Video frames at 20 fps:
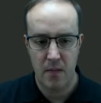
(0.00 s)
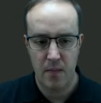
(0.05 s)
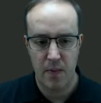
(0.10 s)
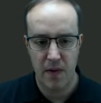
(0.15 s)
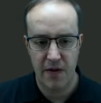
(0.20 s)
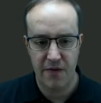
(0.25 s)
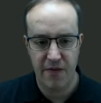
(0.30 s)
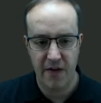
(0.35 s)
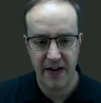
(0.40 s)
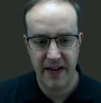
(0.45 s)

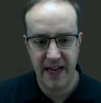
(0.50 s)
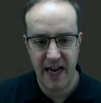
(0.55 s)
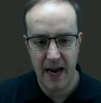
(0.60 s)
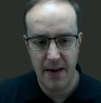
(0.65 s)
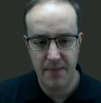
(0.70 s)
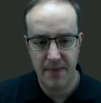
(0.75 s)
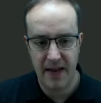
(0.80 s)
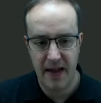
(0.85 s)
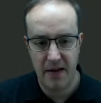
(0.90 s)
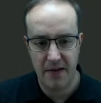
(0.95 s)
But if I
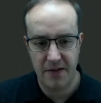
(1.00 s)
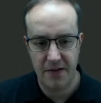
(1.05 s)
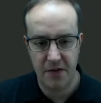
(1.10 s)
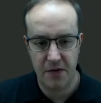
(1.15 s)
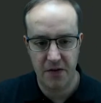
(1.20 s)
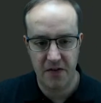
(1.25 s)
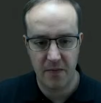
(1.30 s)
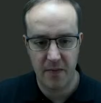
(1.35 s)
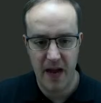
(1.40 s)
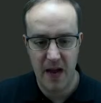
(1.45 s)
came down
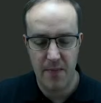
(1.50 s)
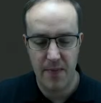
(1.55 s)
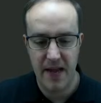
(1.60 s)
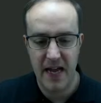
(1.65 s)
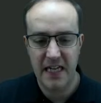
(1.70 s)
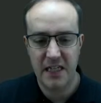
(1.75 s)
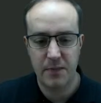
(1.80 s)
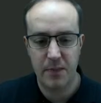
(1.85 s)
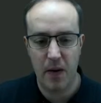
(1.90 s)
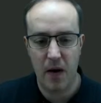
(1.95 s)
to some
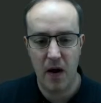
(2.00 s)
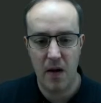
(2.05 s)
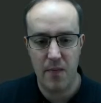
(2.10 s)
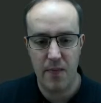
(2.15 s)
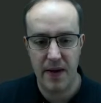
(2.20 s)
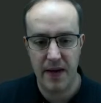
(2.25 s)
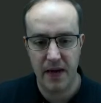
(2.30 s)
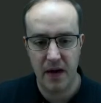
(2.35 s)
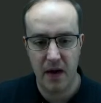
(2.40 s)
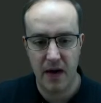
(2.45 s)
ABS
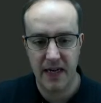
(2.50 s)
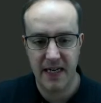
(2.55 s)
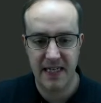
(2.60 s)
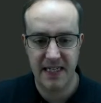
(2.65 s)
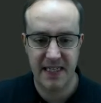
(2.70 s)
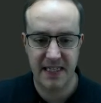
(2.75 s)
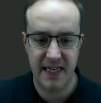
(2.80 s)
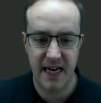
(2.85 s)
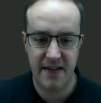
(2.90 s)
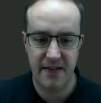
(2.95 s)
piping, I
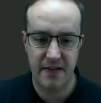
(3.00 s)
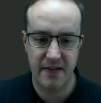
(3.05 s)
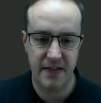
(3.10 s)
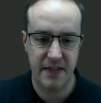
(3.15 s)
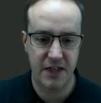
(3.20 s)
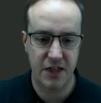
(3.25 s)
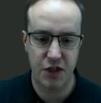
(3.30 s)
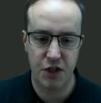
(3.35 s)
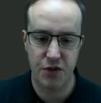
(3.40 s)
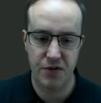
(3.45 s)
could say that
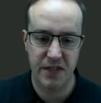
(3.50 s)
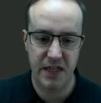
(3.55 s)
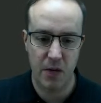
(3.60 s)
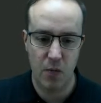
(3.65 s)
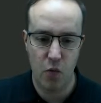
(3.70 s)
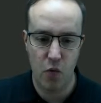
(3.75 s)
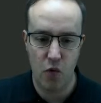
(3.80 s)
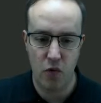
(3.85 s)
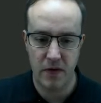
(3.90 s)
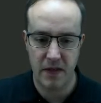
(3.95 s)
this is
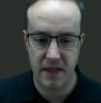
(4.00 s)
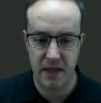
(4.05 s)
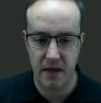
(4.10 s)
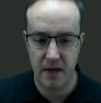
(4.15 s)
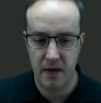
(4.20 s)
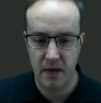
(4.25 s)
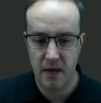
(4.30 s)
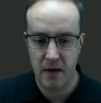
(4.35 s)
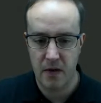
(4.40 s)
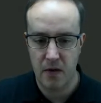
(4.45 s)
using water,